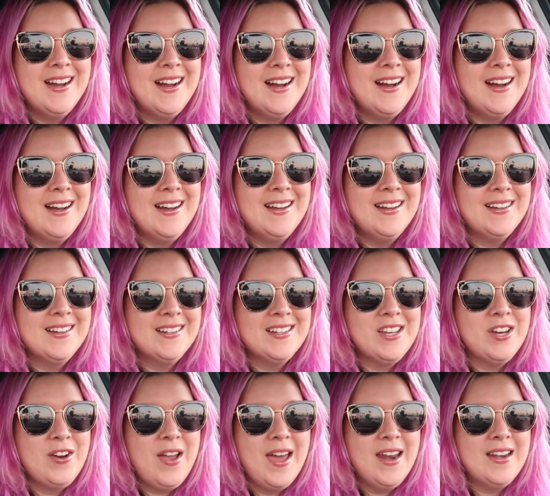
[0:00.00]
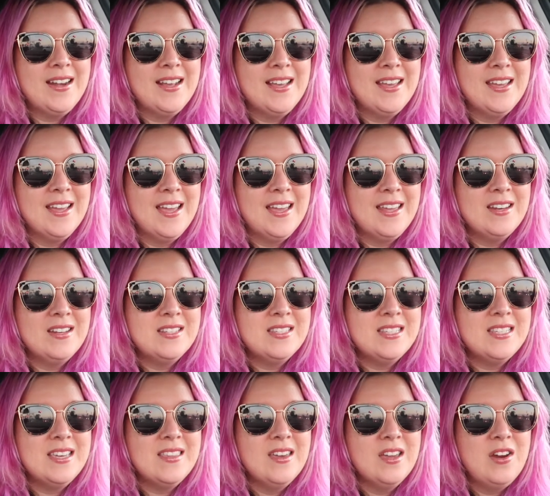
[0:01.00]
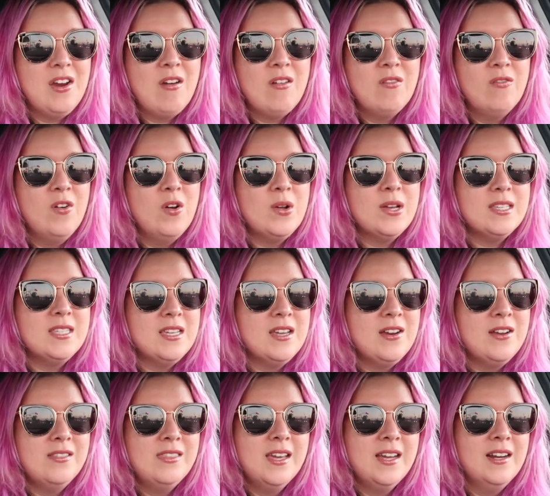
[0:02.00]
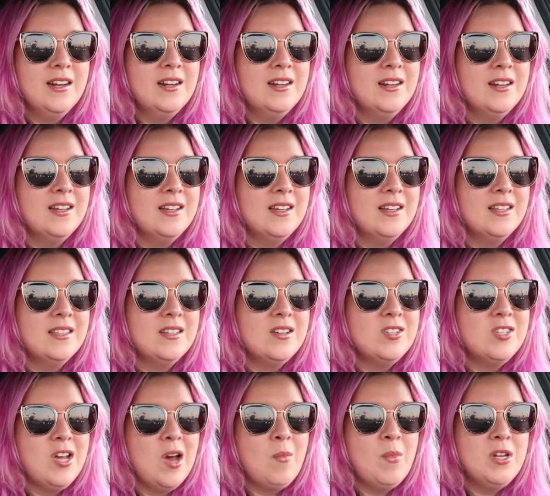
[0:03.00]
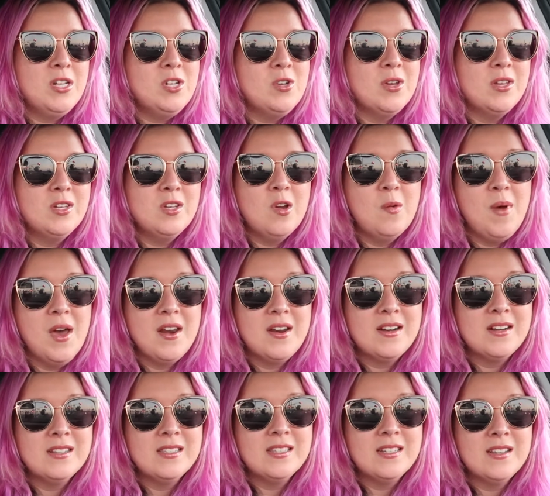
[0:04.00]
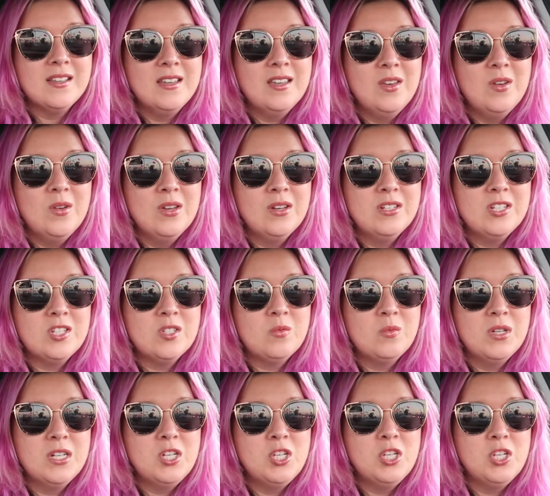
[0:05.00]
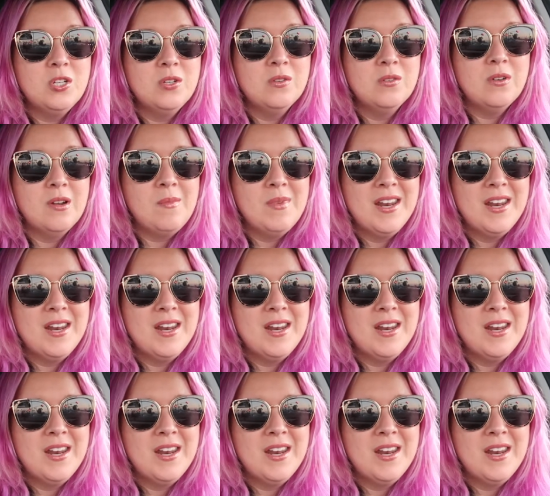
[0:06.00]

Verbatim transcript: uh, you're editing and see that you're out of focus here and there, there's not much you can do about it. It's not like you can just reshoot. I